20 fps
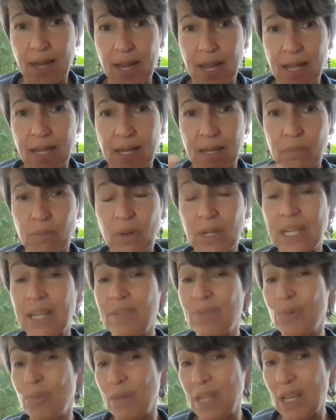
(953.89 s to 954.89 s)
And what
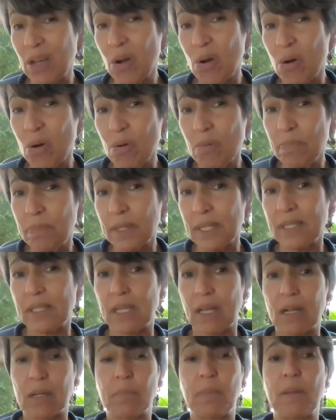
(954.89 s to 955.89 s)
gives me hope is
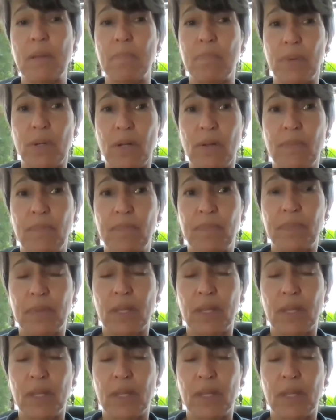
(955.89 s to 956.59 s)
young people.